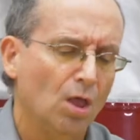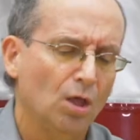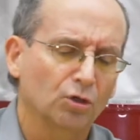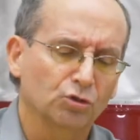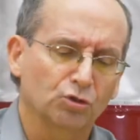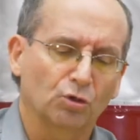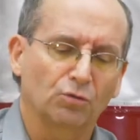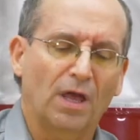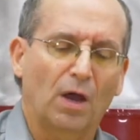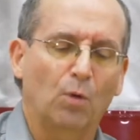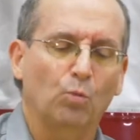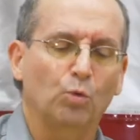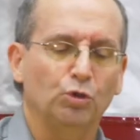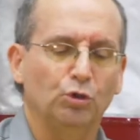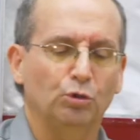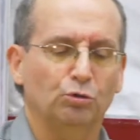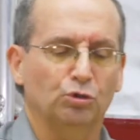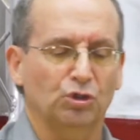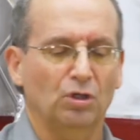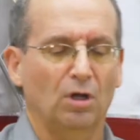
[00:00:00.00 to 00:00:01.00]
so that when
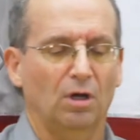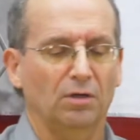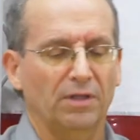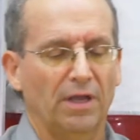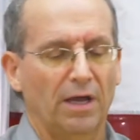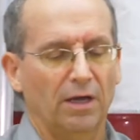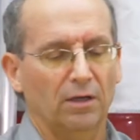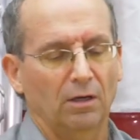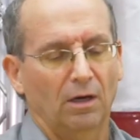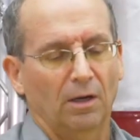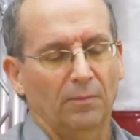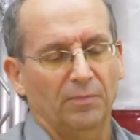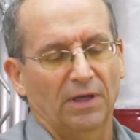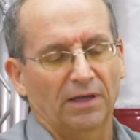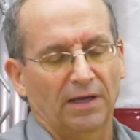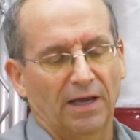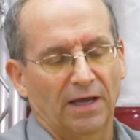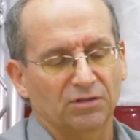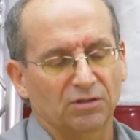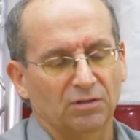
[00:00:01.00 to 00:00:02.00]
you snug that up,
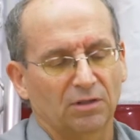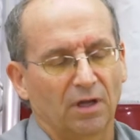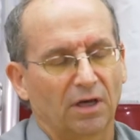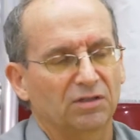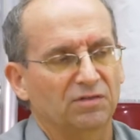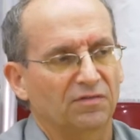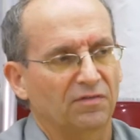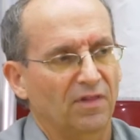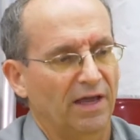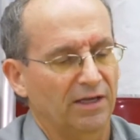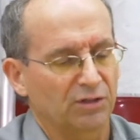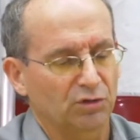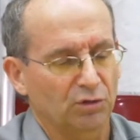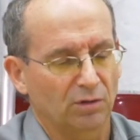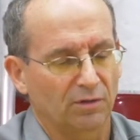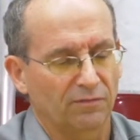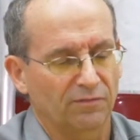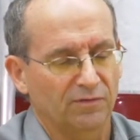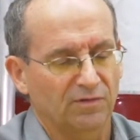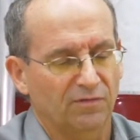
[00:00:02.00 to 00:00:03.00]
that has a nice flat
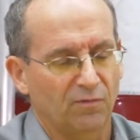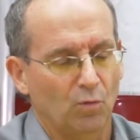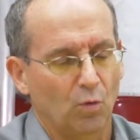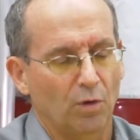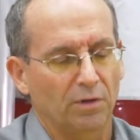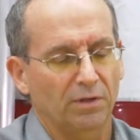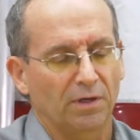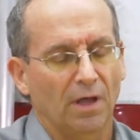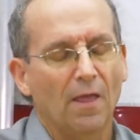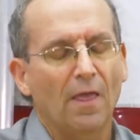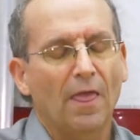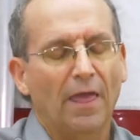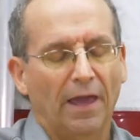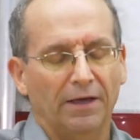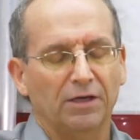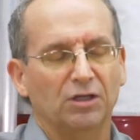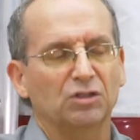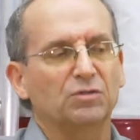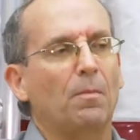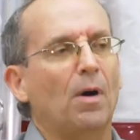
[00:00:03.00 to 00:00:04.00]
surface for it,
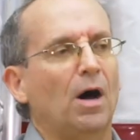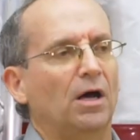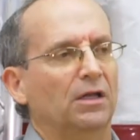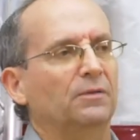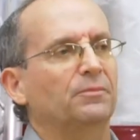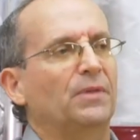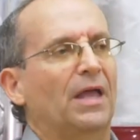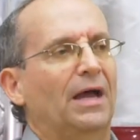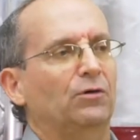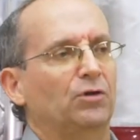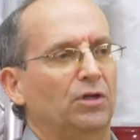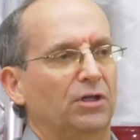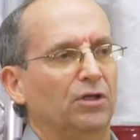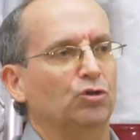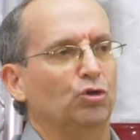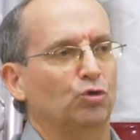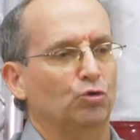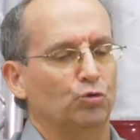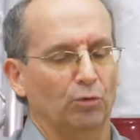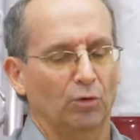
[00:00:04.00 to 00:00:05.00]
and it's bottomed out in
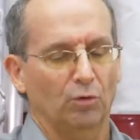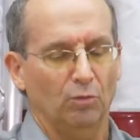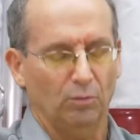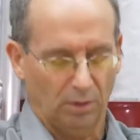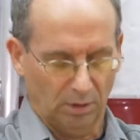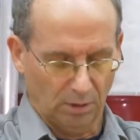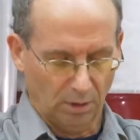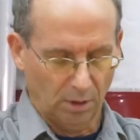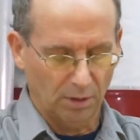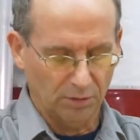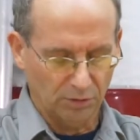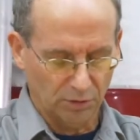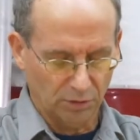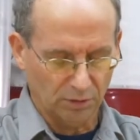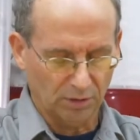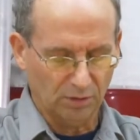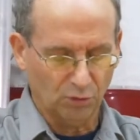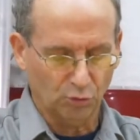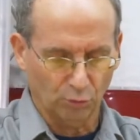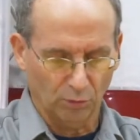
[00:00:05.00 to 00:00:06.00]
the
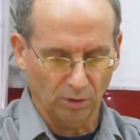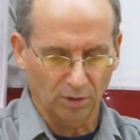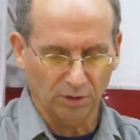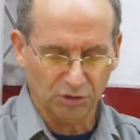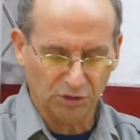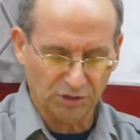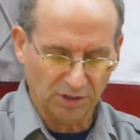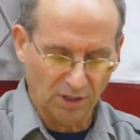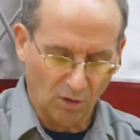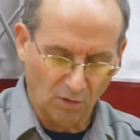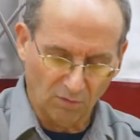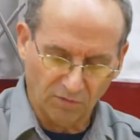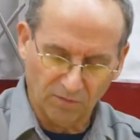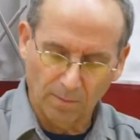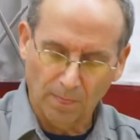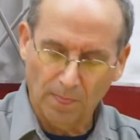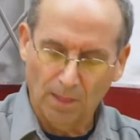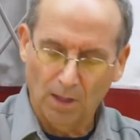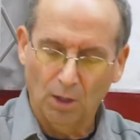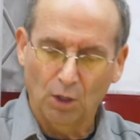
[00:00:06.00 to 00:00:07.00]
drill itself.
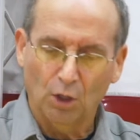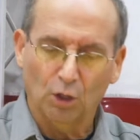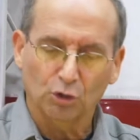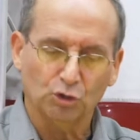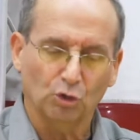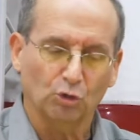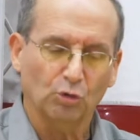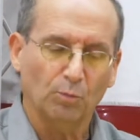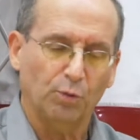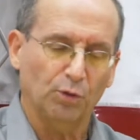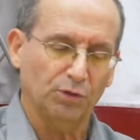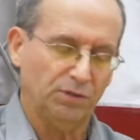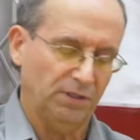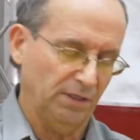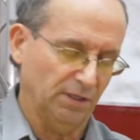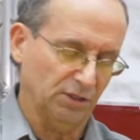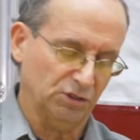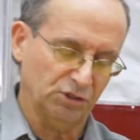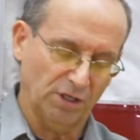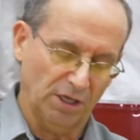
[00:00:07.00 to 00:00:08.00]
So to put
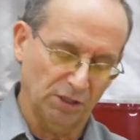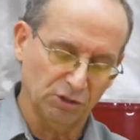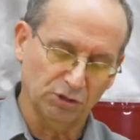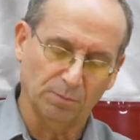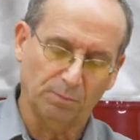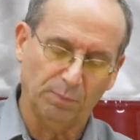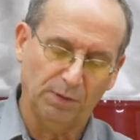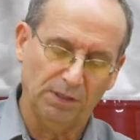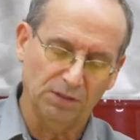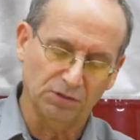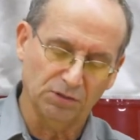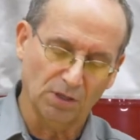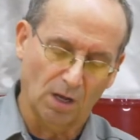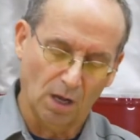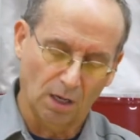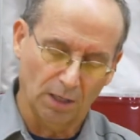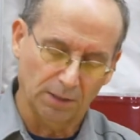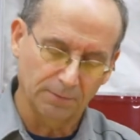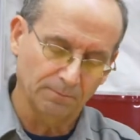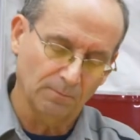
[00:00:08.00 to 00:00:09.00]
the extension piece
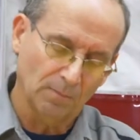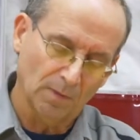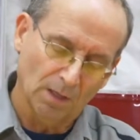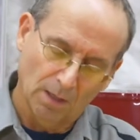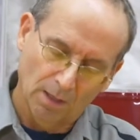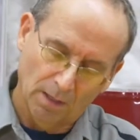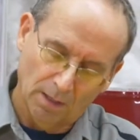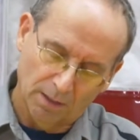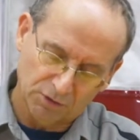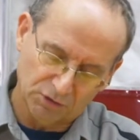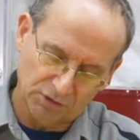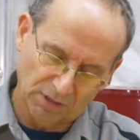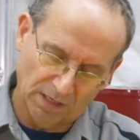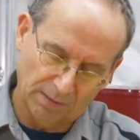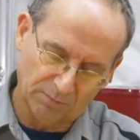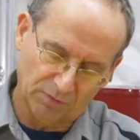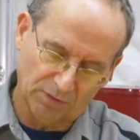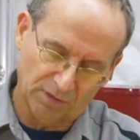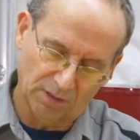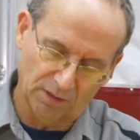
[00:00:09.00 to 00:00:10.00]
on,
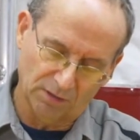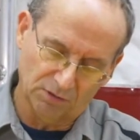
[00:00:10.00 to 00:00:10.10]
same thing,